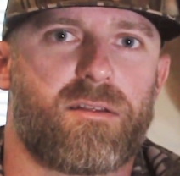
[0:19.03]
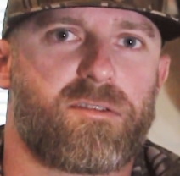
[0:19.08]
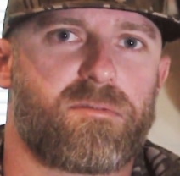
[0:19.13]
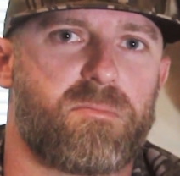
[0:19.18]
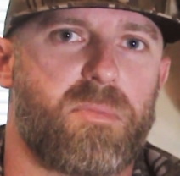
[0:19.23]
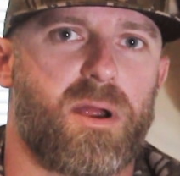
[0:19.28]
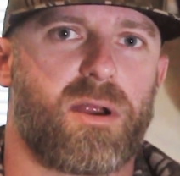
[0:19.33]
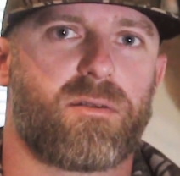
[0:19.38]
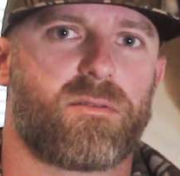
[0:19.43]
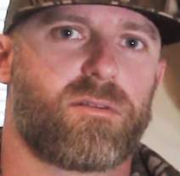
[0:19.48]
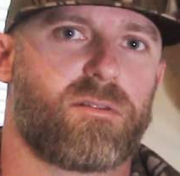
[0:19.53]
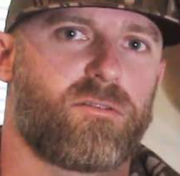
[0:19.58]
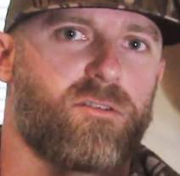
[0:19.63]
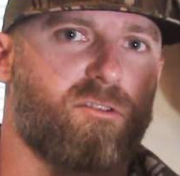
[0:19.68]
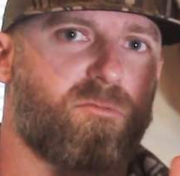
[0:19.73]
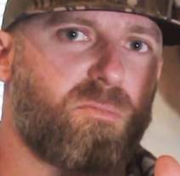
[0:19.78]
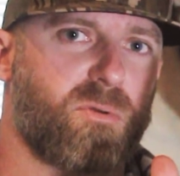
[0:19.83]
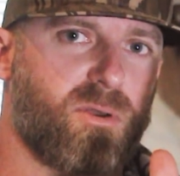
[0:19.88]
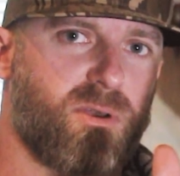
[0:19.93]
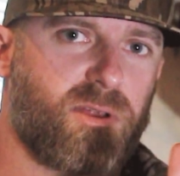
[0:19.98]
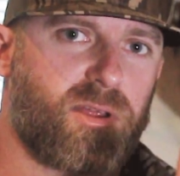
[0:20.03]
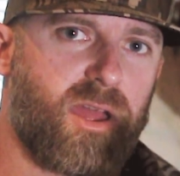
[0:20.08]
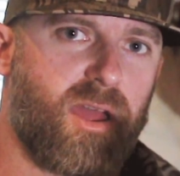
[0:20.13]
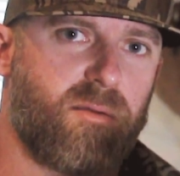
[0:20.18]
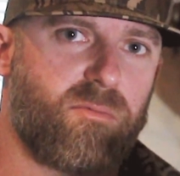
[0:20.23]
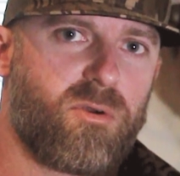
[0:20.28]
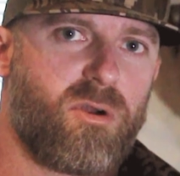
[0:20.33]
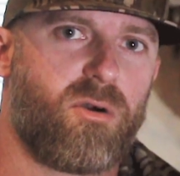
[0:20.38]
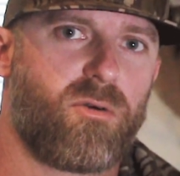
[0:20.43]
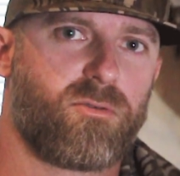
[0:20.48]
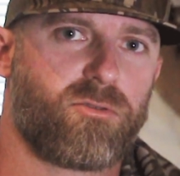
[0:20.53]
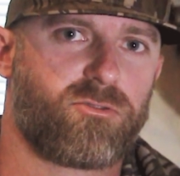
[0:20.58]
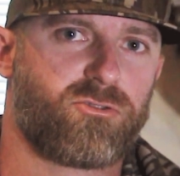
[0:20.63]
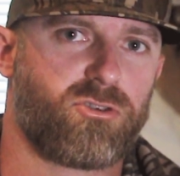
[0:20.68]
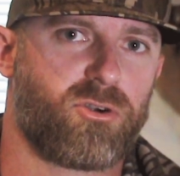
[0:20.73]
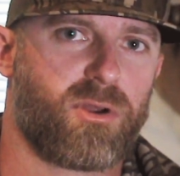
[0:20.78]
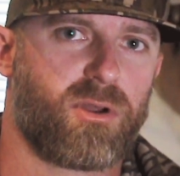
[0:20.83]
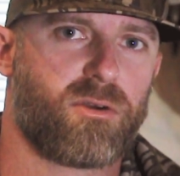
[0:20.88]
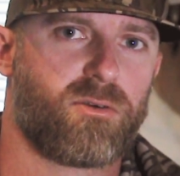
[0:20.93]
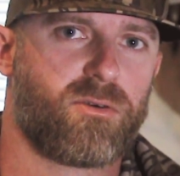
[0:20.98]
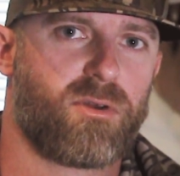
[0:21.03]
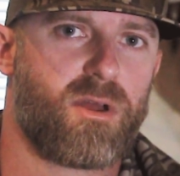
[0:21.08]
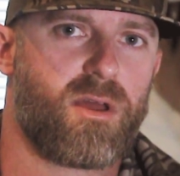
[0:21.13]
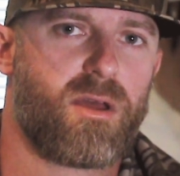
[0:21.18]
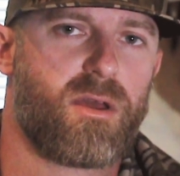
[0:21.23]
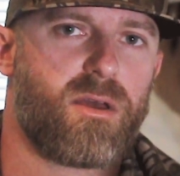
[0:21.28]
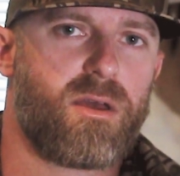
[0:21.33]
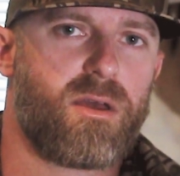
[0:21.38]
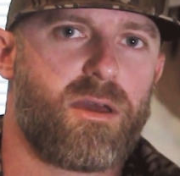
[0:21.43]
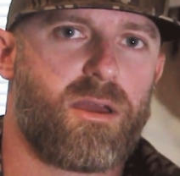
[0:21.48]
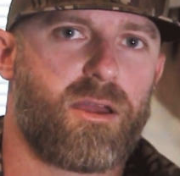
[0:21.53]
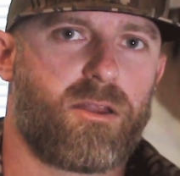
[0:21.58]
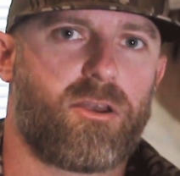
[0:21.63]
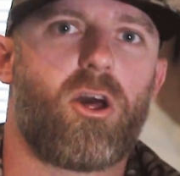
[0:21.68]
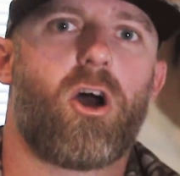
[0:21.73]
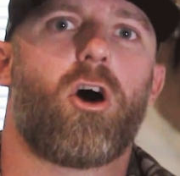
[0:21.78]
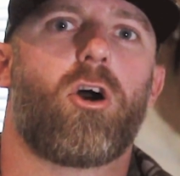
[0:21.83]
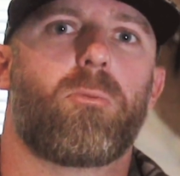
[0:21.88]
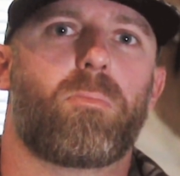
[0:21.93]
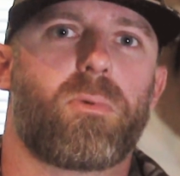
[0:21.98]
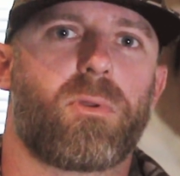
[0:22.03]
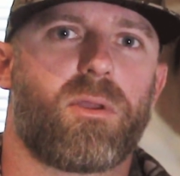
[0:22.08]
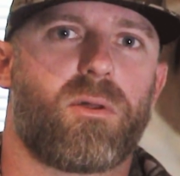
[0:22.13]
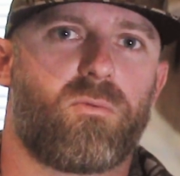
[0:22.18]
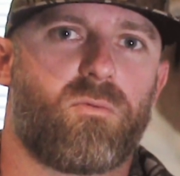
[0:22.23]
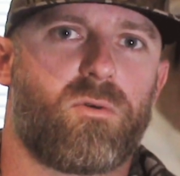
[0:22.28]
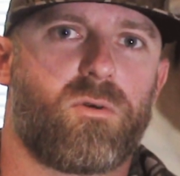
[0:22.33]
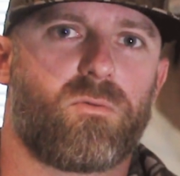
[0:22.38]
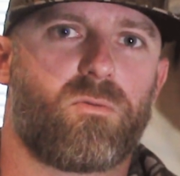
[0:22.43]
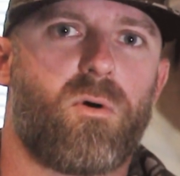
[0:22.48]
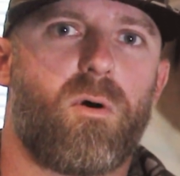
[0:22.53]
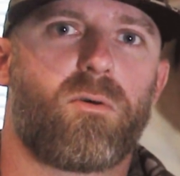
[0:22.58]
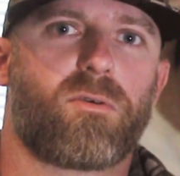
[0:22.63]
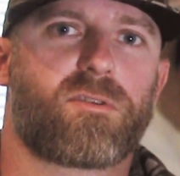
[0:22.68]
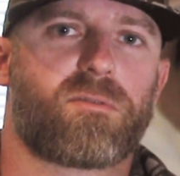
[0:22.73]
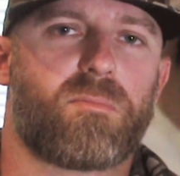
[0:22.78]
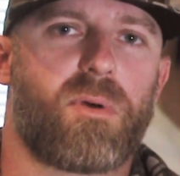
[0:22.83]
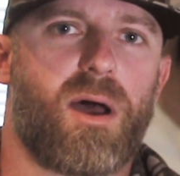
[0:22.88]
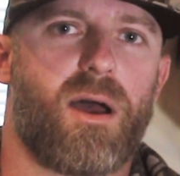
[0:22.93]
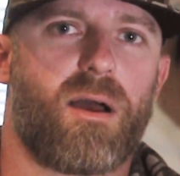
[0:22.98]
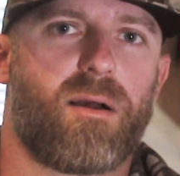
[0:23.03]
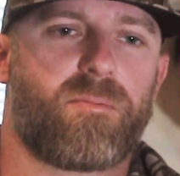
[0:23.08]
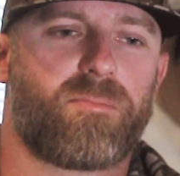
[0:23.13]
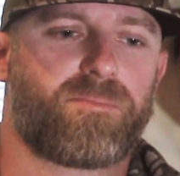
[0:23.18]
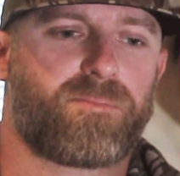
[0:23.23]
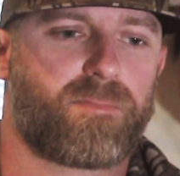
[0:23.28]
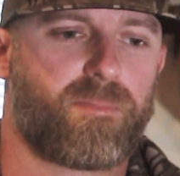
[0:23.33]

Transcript: It's better than just putting the camera on a trail and hoping that one walks by.